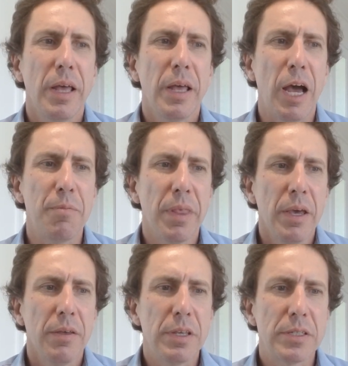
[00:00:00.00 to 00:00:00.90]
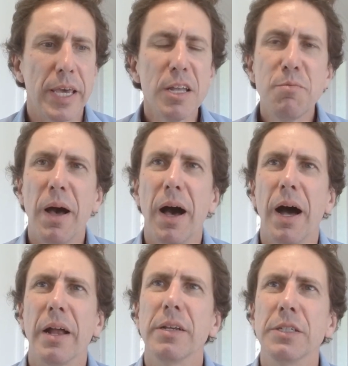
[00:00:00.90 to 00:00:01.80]
The second
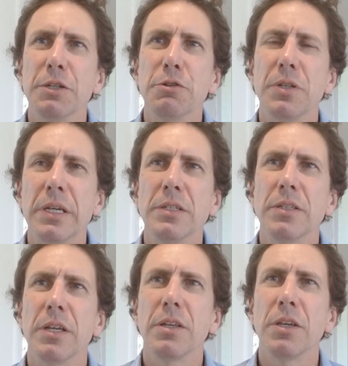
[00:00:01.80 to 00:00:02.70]
part is interesting is that,